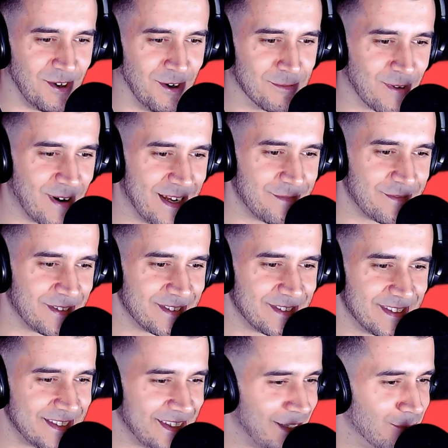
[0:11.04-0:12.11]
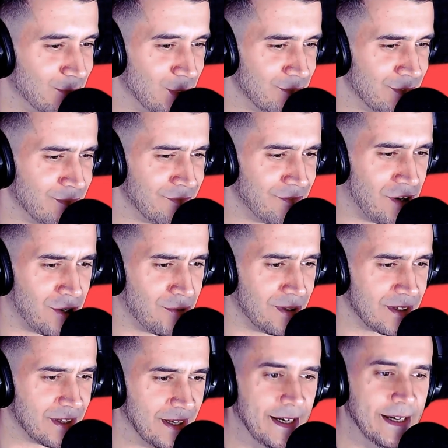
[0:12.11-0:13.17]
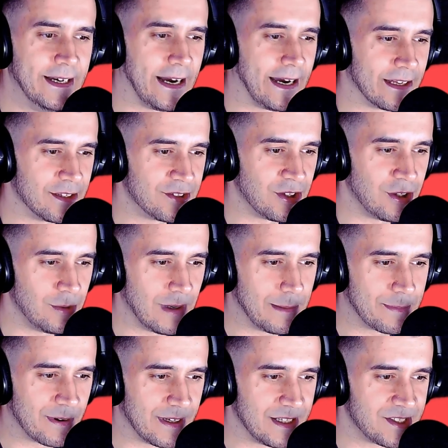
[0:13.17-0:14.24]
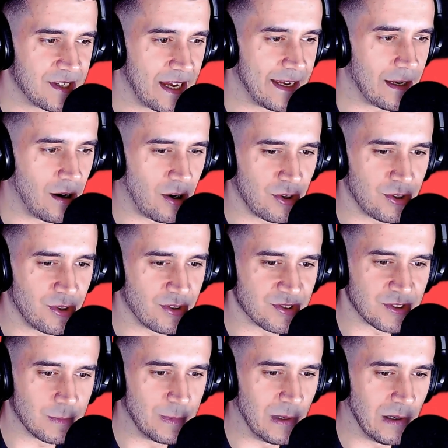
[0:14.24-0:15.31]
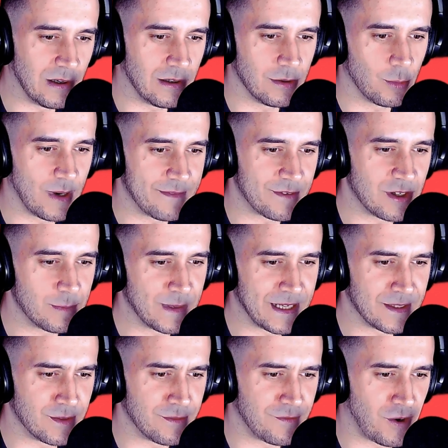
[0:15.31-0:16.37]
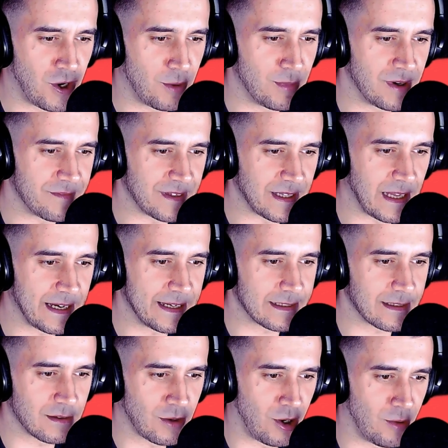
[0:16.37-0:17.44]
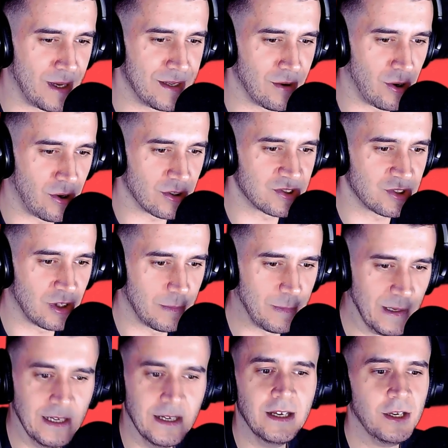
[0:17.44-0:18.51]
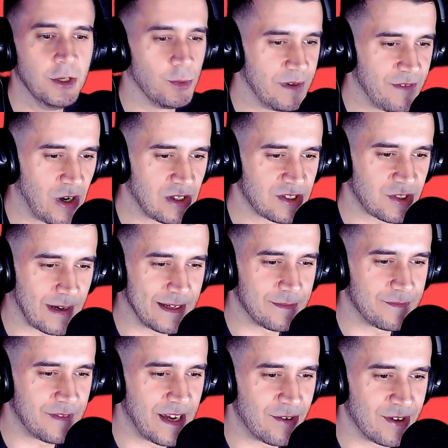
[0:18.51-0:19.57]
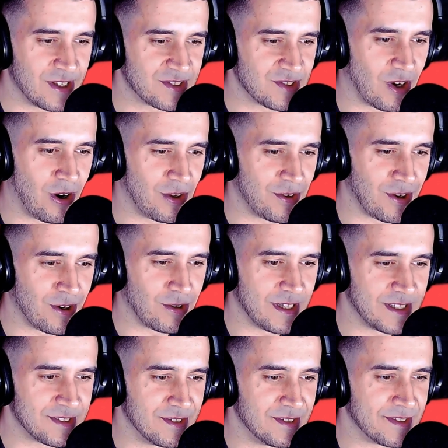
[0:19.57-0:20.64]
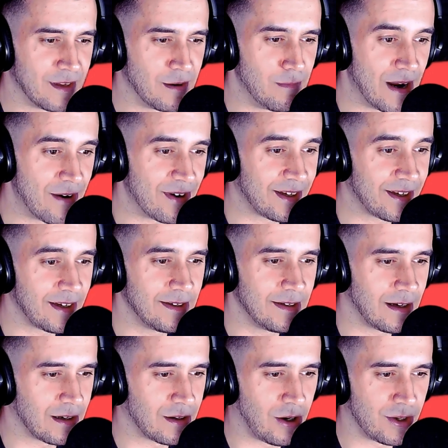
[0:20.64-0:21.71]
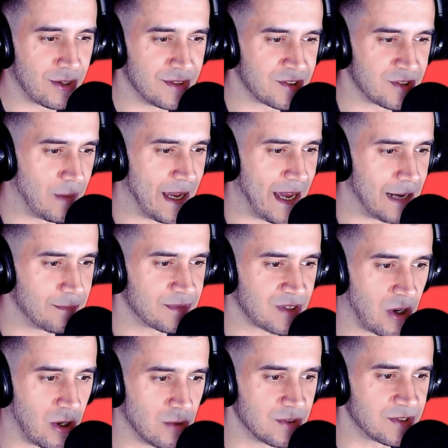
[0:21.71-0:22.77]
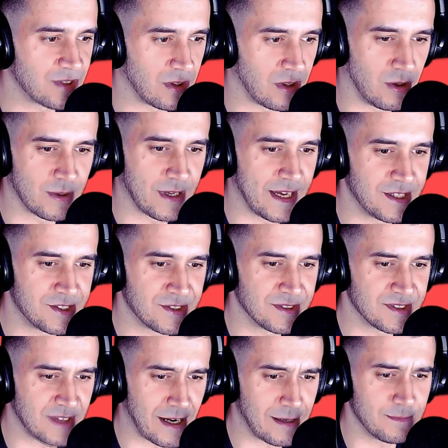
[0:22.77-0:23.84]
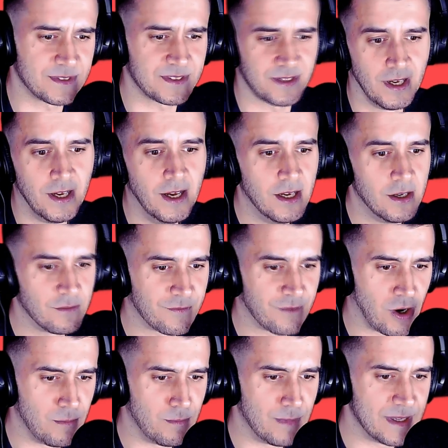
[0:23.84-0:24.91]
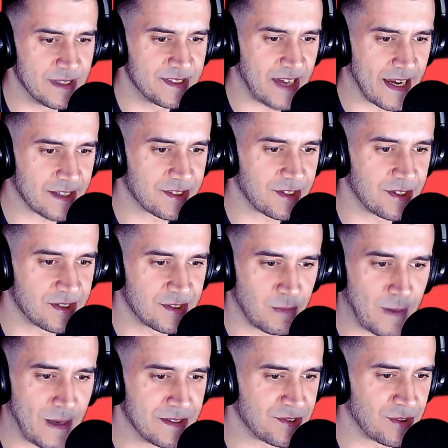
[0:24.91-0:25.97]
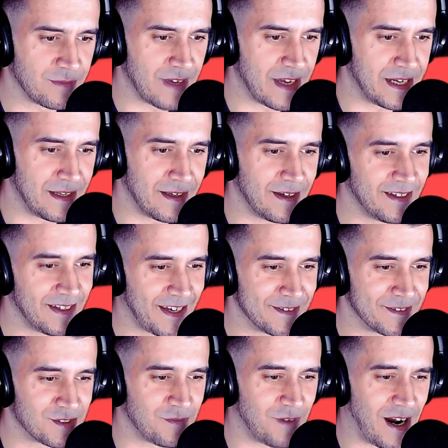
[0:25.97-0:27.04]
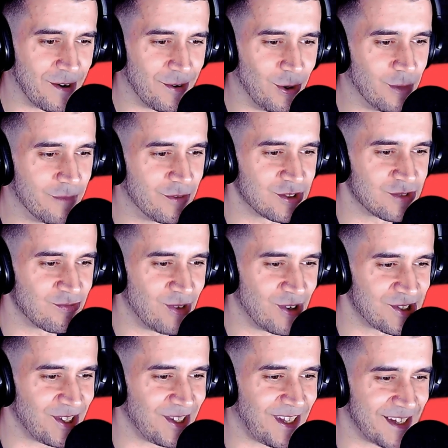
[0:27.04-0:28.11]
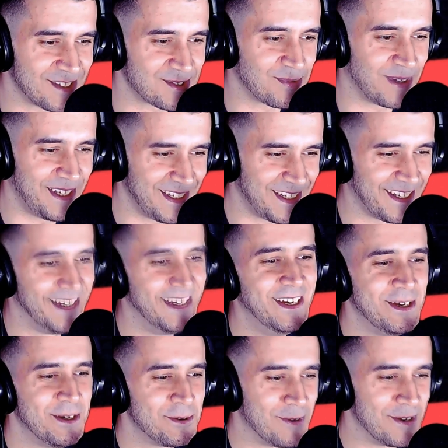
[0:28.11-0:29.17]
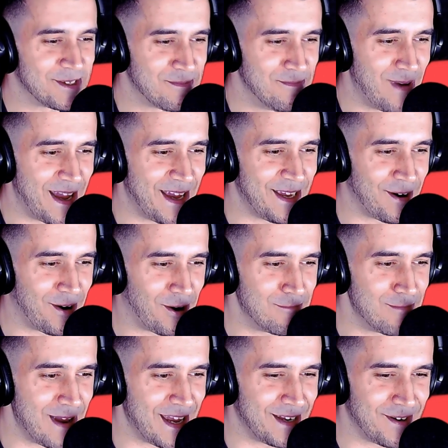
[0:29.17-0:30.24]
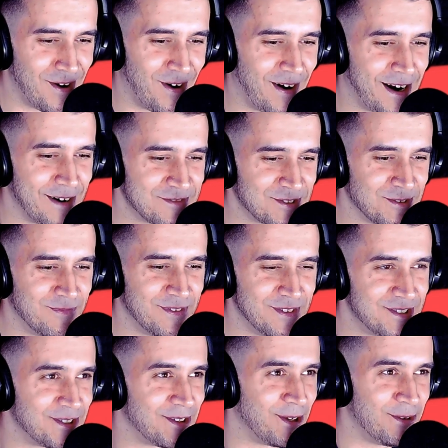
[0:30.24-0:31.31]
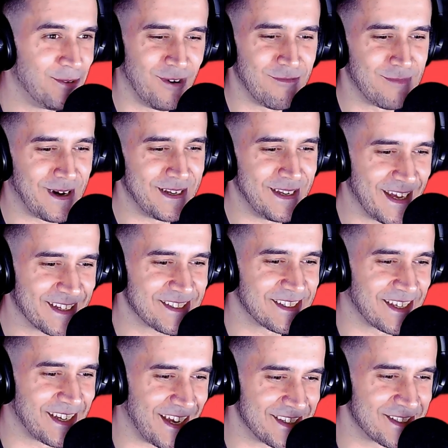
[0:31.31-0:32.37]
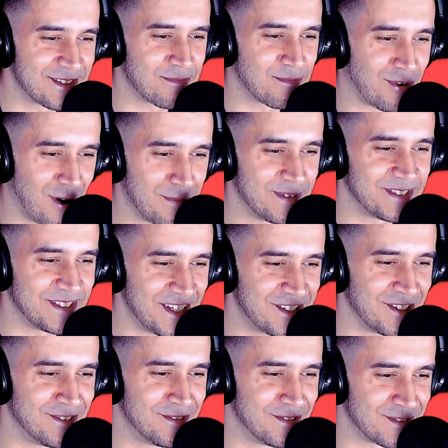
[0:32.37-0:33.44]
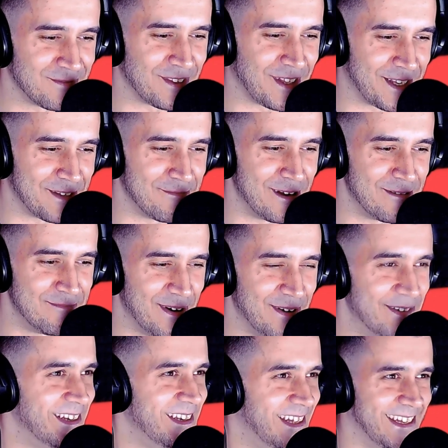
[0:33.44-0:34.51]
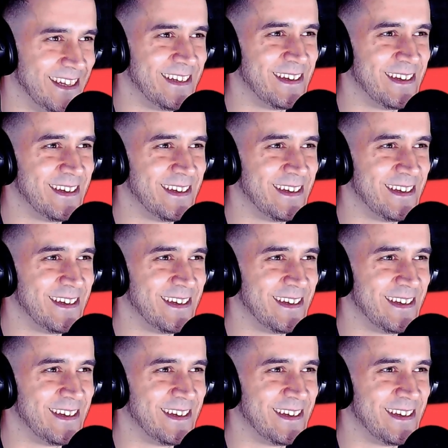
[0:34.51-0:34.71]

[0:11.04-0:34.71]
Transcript: so I'm grateful to see it moving forward. And I do appreciate all your support, whether it be in the form of a like, comment, or sub. We've also had various audio listeners in America, according to my app's host location stats, from Texas to Pennsylvania and as far over as Russia last week, which may or may not have something to do with my next guest's proposition to Vladimir Putin,